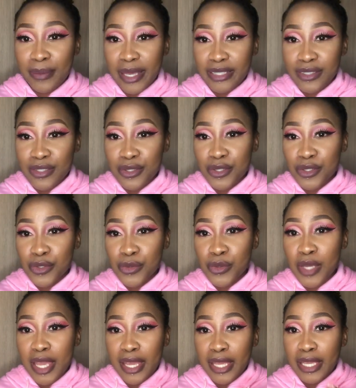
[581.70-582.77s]
back to you.
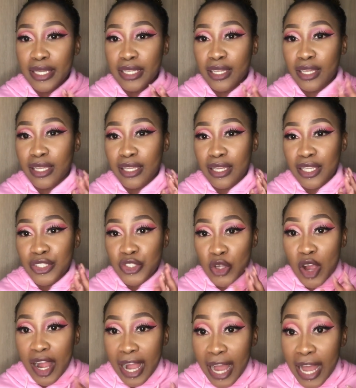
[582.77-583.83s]

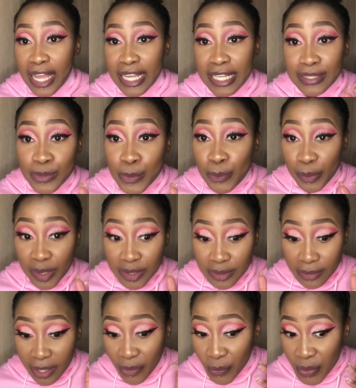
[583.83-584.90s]
Jonga, it's
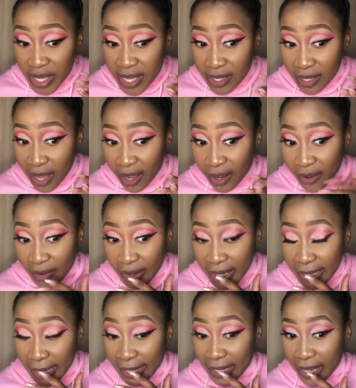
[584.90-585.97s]
been a week now.
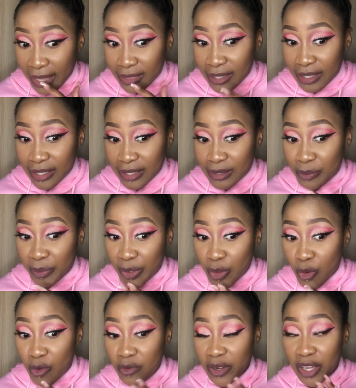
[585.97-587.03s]
Like, I think it's been
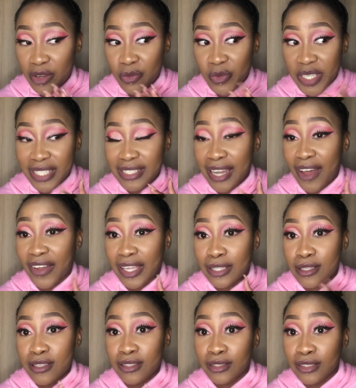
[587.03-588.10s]
over a week now, and
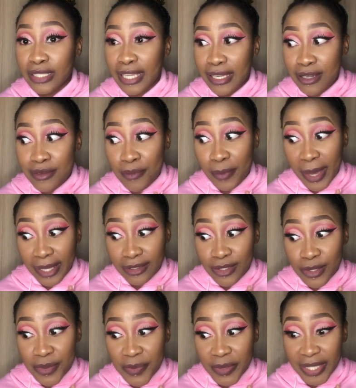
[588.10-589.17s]
they're still getting back
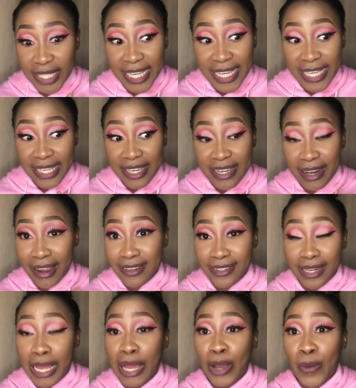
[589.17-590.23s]
to me right
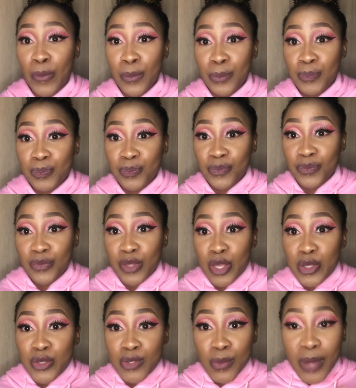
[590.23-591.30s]
now.
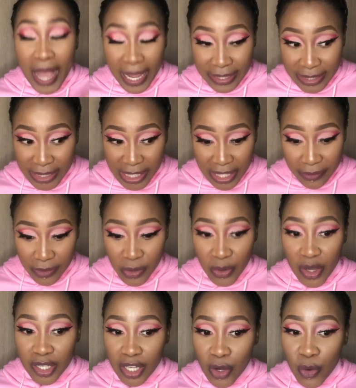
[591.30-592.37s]
So honey, if you're
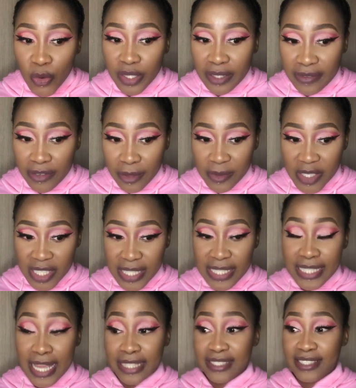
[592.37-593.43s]
gonna order from
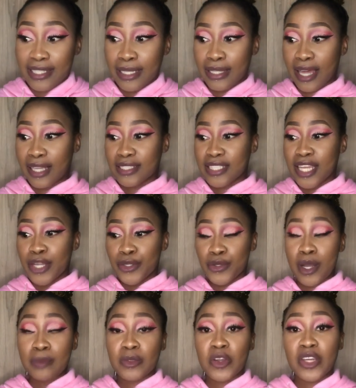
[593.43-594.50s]
Shein and say that, no,
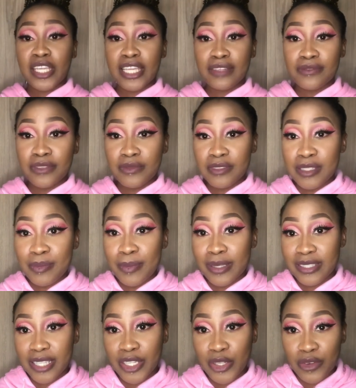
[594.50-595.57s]
I'm gonna get fifty
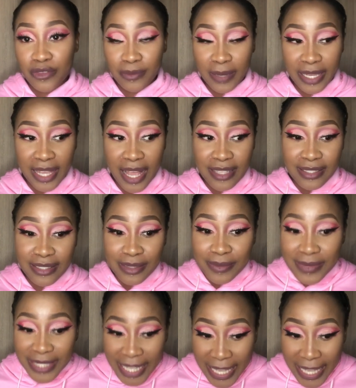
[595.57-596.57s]
percent of my customs,